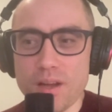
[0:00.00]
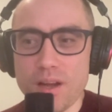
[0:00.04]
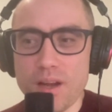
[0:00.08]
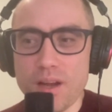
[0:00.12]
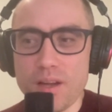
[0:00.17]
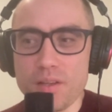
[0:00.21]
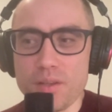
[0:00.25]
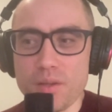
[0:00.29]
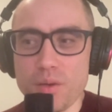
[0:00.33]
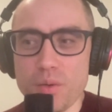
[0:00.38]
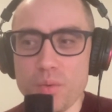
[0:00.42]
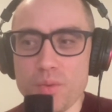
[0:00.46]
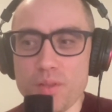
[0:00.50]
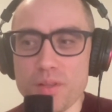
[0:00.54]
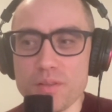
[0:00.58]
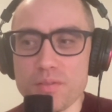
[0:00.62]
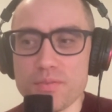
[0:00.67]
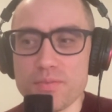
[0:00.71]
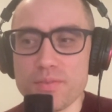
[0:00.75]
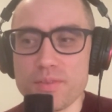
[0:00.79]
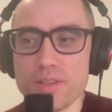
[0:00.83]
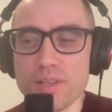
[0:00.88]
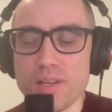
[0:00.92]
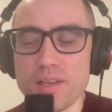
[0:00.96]
I know that
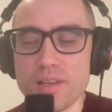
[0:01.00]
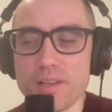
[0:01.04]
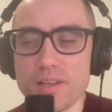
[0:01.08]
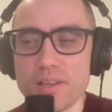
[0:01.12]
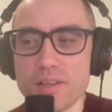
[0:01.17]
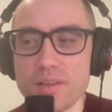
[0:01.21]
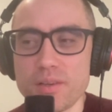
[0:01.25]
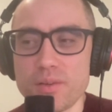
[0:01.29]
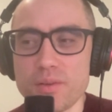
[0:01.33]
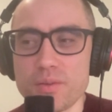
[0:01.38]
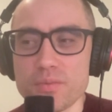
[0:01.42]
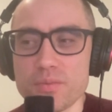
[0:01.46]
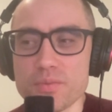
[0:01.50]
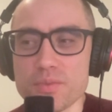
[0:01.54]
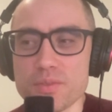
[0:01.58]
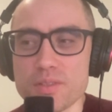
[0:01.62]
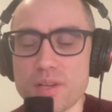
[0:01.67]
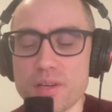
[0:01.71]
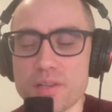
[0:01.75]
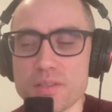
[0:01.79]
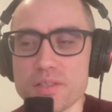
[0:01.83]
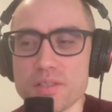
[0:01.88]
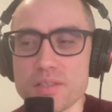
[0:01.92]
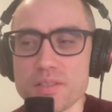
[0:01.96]
feeling of
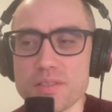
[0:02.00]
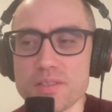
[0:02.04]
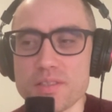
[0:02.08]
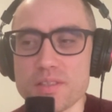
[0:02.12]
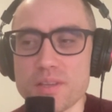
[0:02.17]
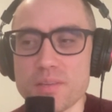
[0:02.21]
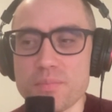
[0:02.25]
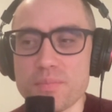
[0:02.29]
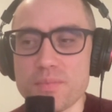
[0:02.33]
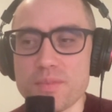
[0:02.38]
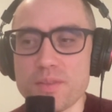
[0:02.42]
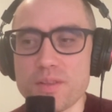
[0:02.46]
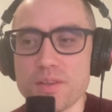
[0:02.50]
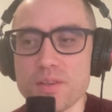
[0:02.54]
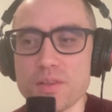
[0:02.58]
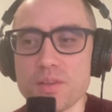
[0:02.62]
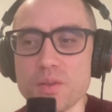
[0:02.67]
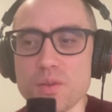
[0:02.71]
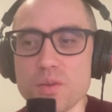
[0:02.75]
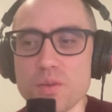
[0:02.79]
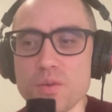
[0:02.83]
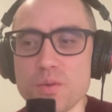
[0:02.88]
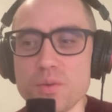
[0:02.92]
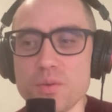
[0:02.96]
starting something
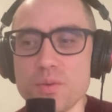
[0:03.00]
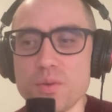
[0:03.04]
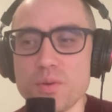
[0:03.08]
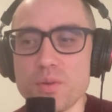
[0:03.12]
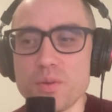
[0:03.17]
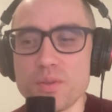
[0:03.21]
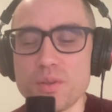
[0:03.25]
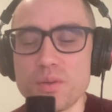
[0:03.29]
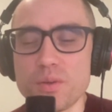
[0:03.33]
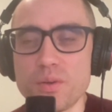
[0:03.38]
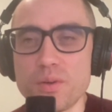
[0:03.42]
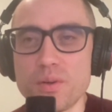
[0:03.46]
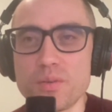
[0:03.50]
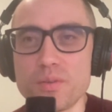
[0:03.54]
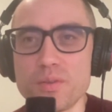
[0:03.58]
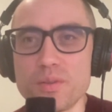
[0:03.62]
new on your own.